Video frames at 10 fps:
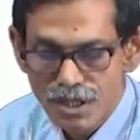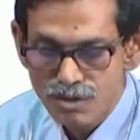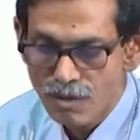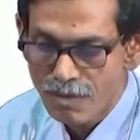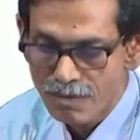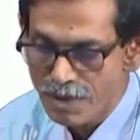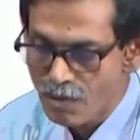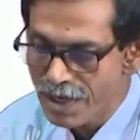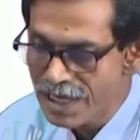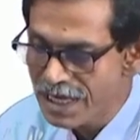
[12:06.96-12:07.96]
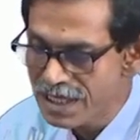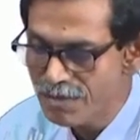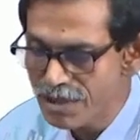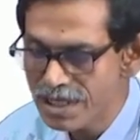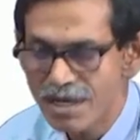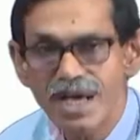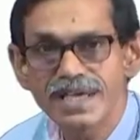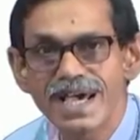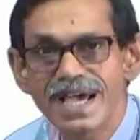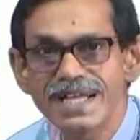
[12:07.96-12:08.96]
So, when antibody
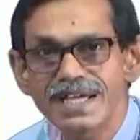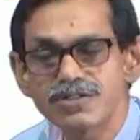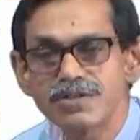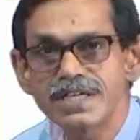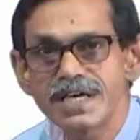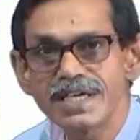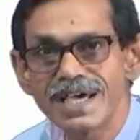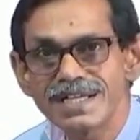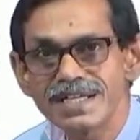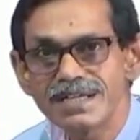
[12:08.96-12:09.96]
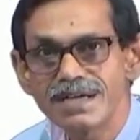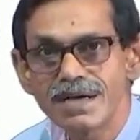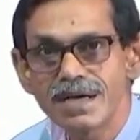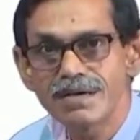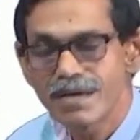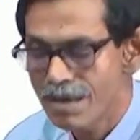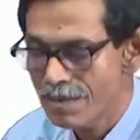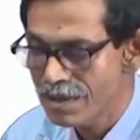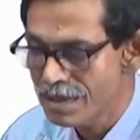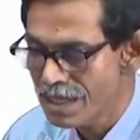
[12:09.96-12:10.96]
I add, actually I added
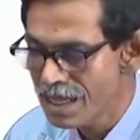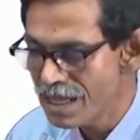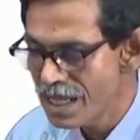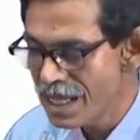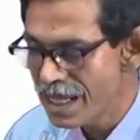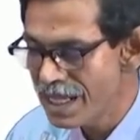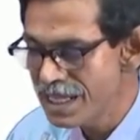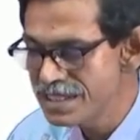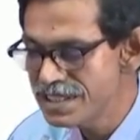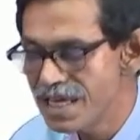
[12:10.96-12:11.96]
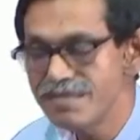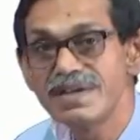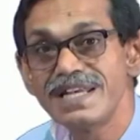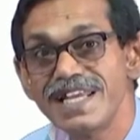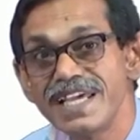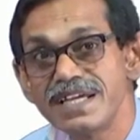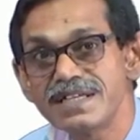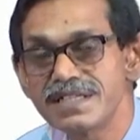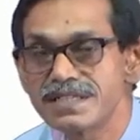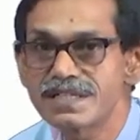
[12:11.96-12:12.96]
the enzyme
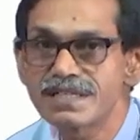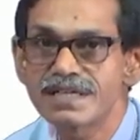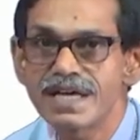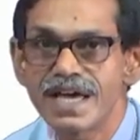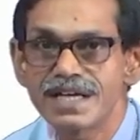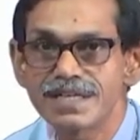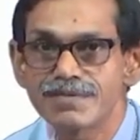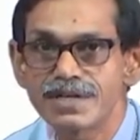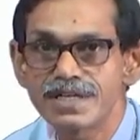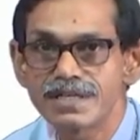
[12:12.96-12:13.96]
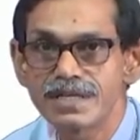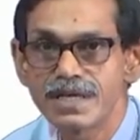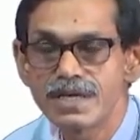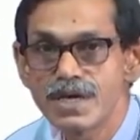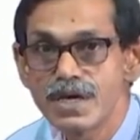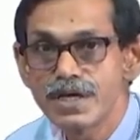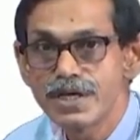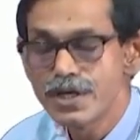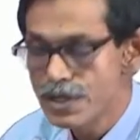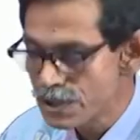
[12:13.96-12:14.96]
linked antibody.
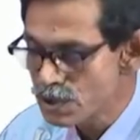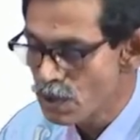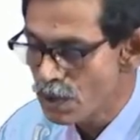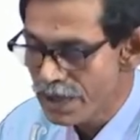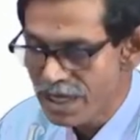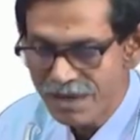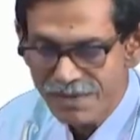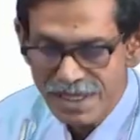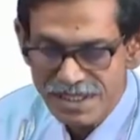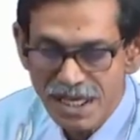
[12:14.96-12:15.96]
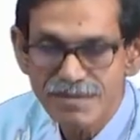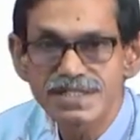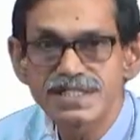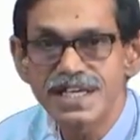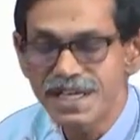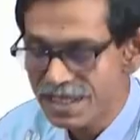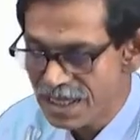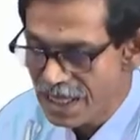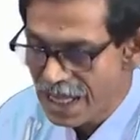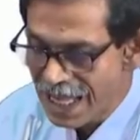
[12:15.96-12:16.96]
So, if enzyme is
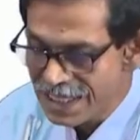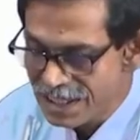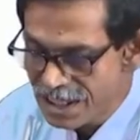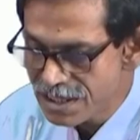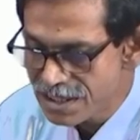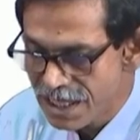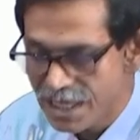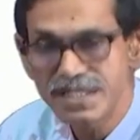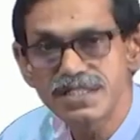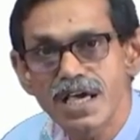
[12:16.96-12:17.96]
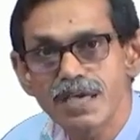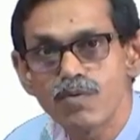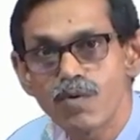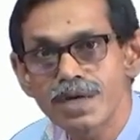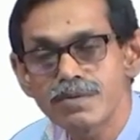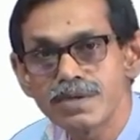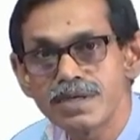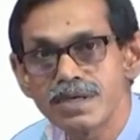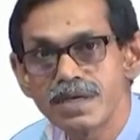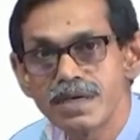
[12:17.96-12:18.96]
linked, and this enzyme what
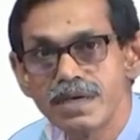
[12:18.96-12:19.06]
we